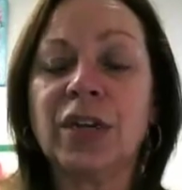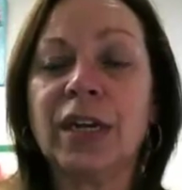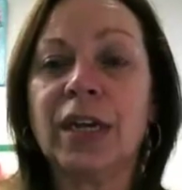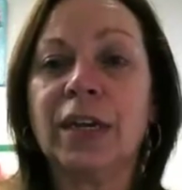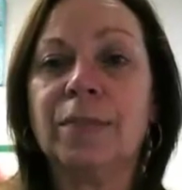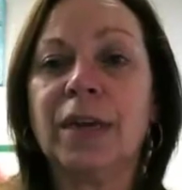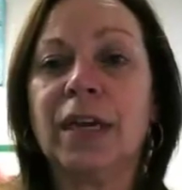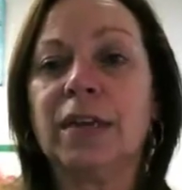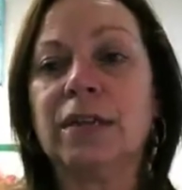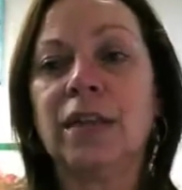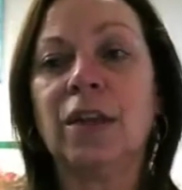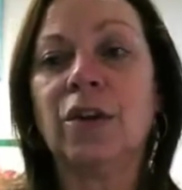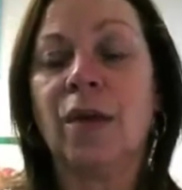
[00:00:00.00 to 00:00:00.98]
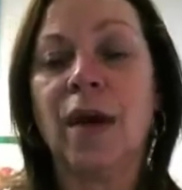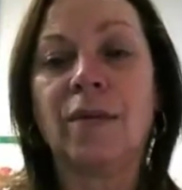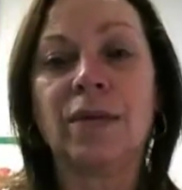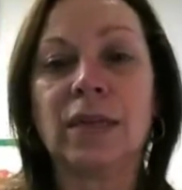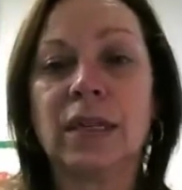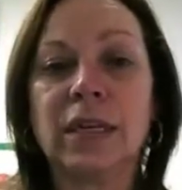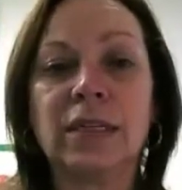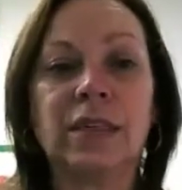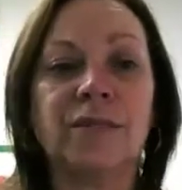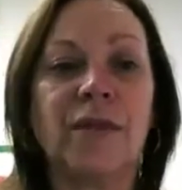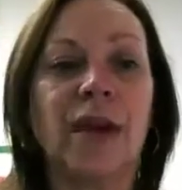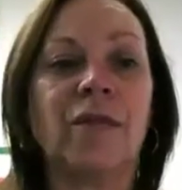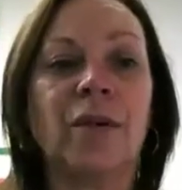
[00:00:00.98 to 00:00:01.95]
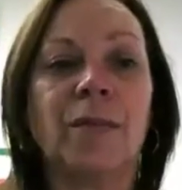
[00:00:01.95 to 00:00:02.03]
in, because then you have a list of
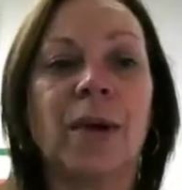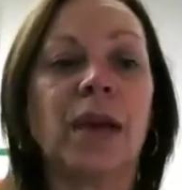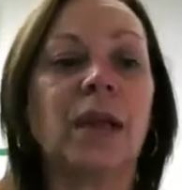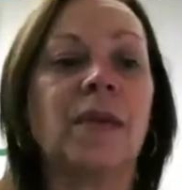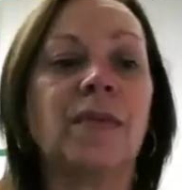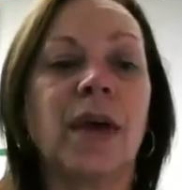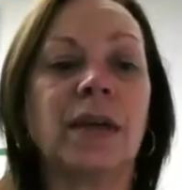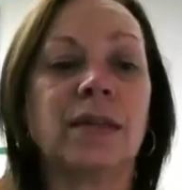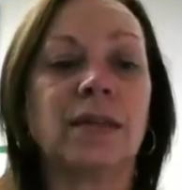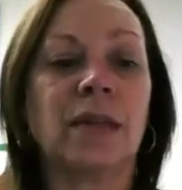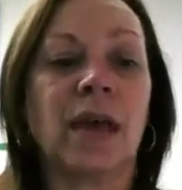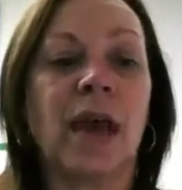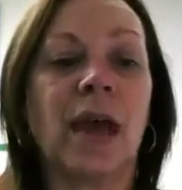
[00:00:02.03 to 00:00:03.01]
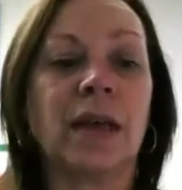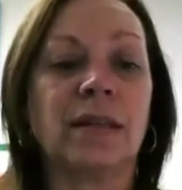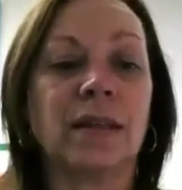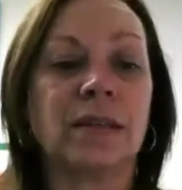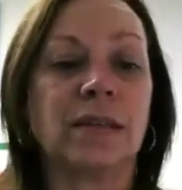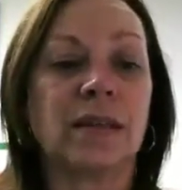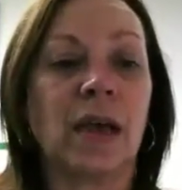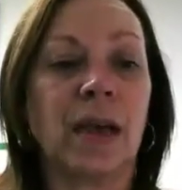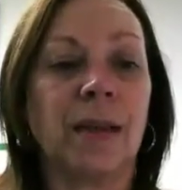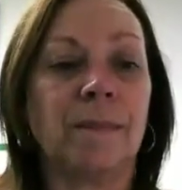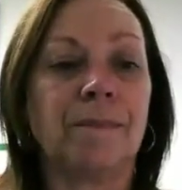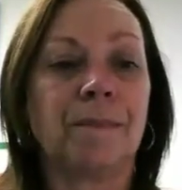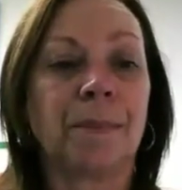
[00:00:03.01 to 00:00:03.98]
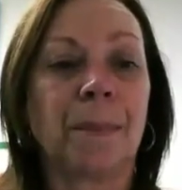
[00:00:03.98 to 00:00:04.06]
everybody that's at that site.
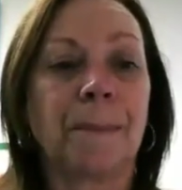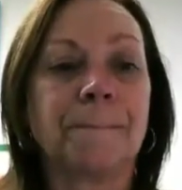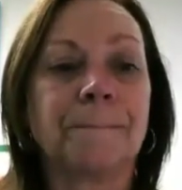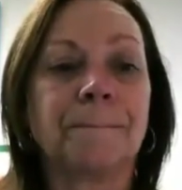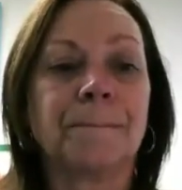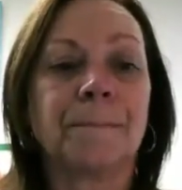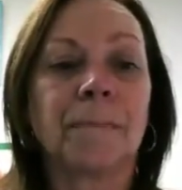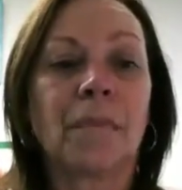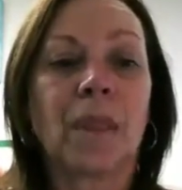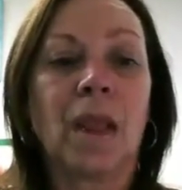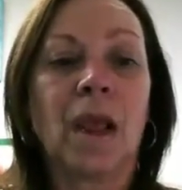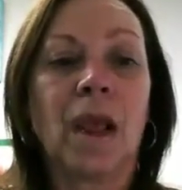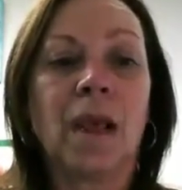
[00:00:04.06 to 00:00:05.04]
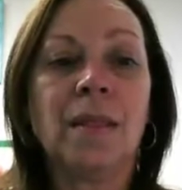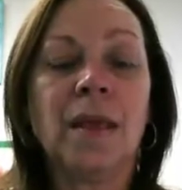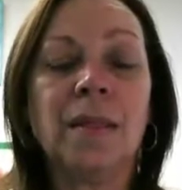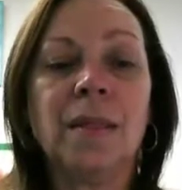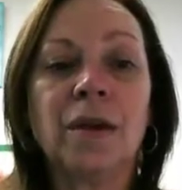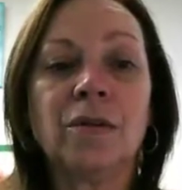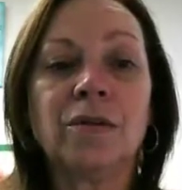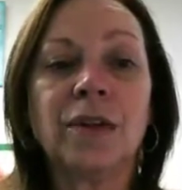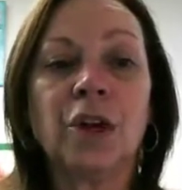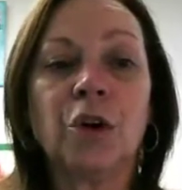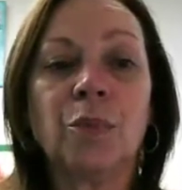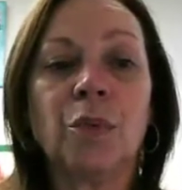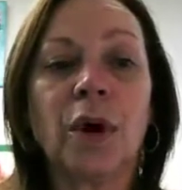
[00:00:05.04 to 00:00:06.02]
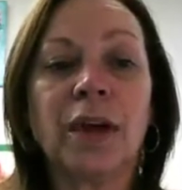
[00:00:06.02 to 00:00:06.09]
And then there's
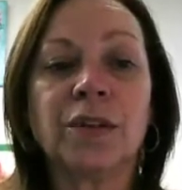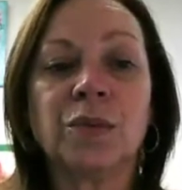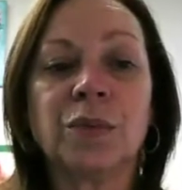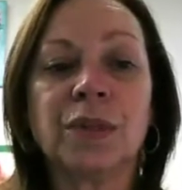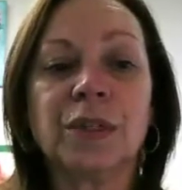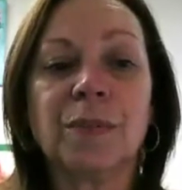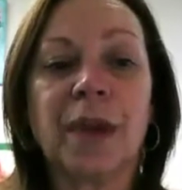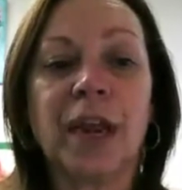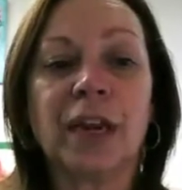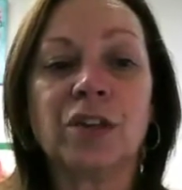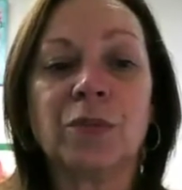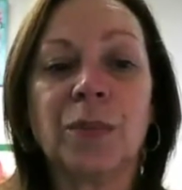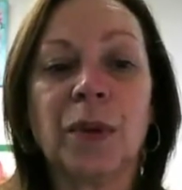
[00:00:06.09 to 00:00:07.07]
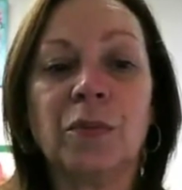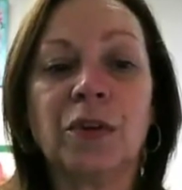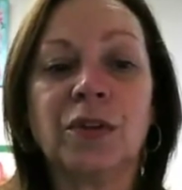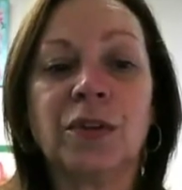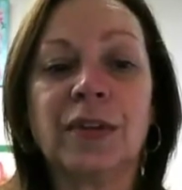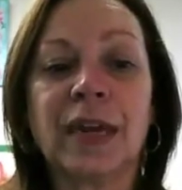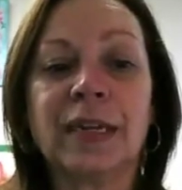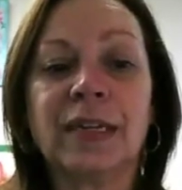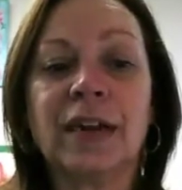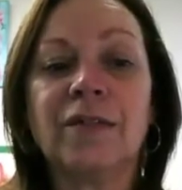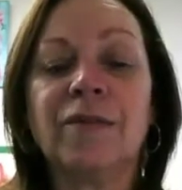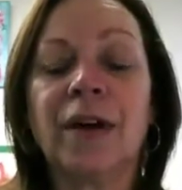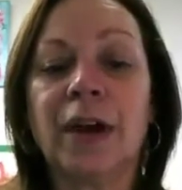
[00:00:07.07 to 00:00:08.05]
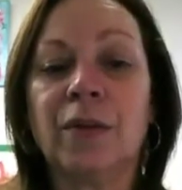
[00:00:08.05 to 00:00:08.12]
enterprise risk management, which is
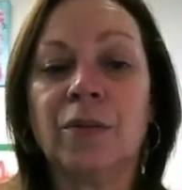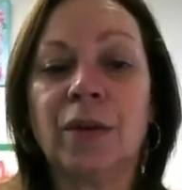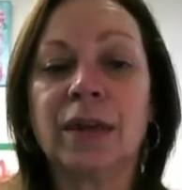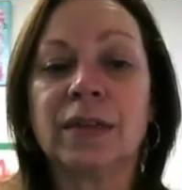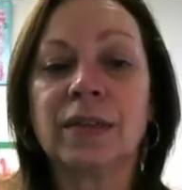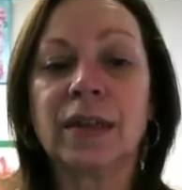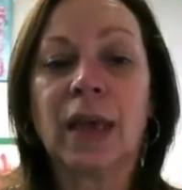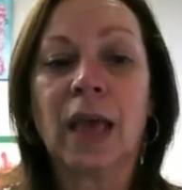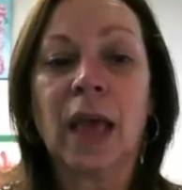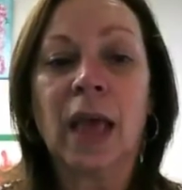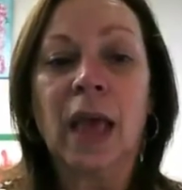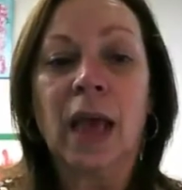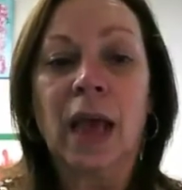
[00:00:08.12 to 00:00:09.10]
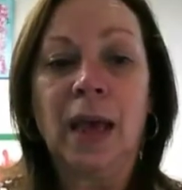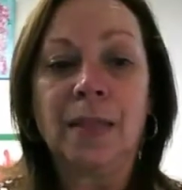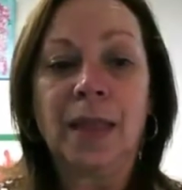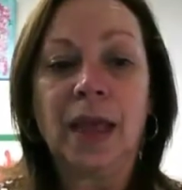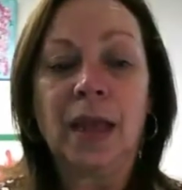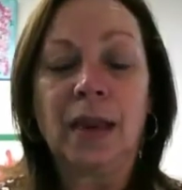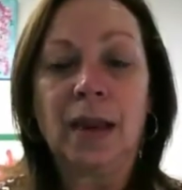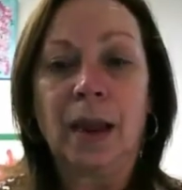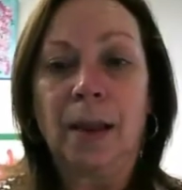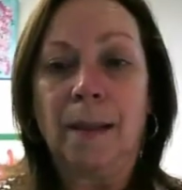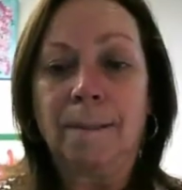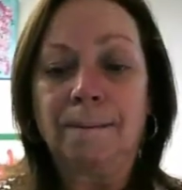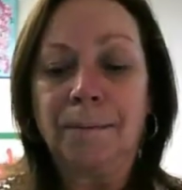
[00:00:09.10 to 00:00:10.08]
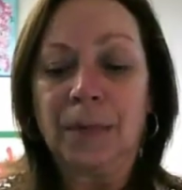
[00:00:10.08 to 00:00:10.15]
identifying risk and then
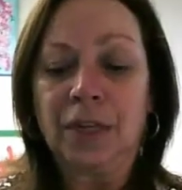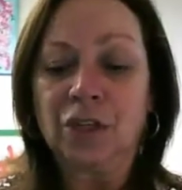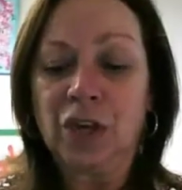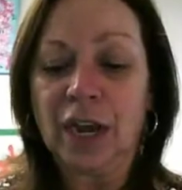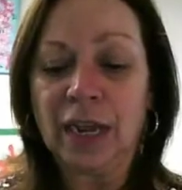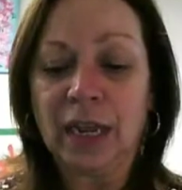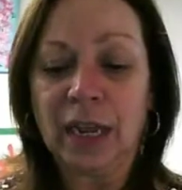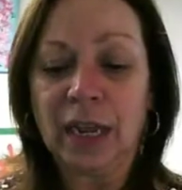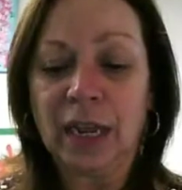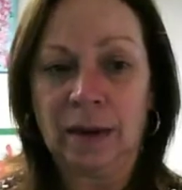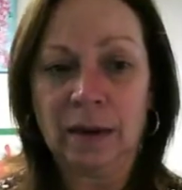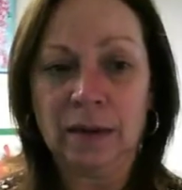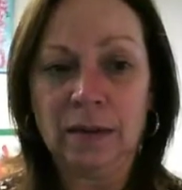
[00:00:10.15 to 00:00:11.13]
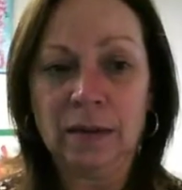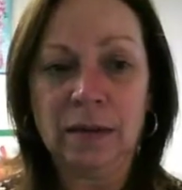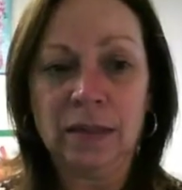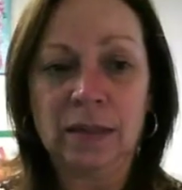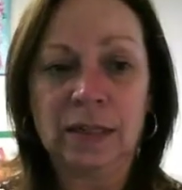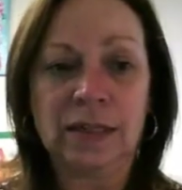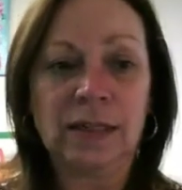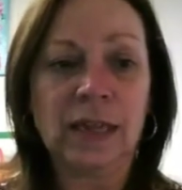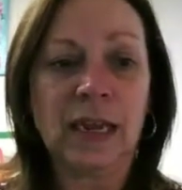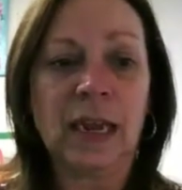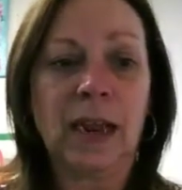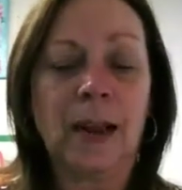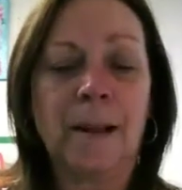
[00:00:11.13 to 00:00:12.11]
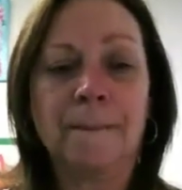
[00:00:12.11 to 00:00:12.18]
checking to
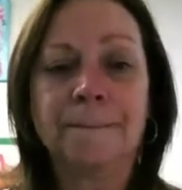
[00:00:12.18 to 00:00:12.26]
see